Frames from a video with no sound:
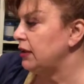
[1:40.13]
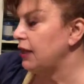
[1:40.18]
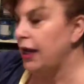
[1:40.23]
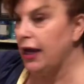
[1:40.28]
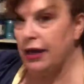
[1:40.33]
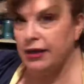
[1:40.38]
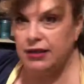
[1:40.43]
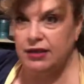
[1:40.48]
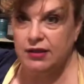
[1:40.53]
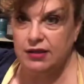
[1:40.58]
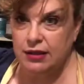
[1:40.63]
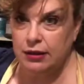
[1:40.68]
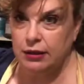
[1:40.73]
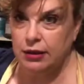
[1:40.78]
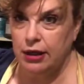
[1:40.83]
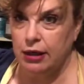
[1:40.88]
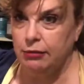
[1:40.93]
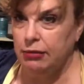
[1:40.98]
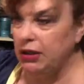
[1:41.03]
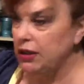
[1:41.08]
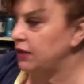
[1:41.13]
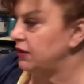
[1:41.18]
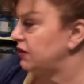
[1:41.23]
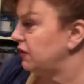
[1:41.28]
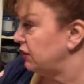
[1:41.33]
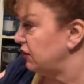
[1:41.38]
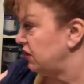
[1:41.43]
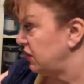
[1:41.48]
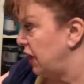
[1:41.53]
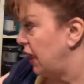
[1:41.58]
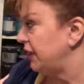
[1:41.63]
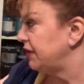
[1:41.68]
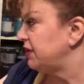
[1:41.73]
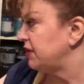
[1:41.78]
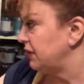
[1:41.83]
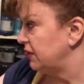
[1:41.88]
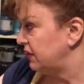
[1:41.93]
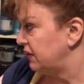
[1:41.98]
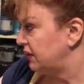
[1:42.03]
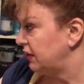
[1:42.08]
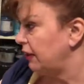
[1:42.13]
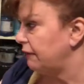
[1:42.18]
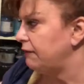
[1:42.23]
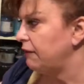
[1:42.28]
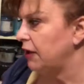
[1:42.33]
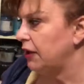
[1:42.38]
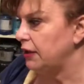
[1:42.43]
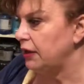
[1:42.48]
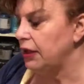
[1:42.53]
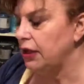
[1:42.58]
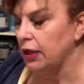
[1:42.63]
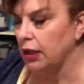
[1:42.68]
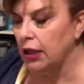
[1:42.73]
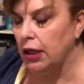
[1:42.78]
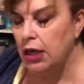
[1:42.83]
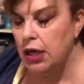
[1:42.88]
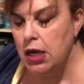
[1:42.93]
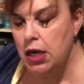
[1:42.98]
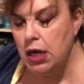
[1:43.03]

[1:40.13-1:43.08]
they had to seal it up because there's knots and stuff on here.